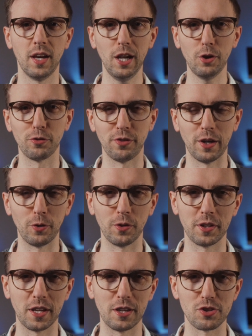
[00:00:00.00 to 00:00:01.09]
Hello fellow
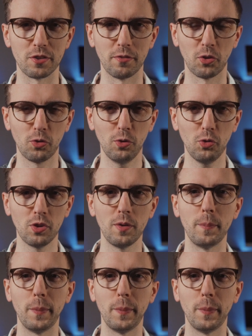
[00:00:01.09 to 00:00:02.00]
intelligent investors,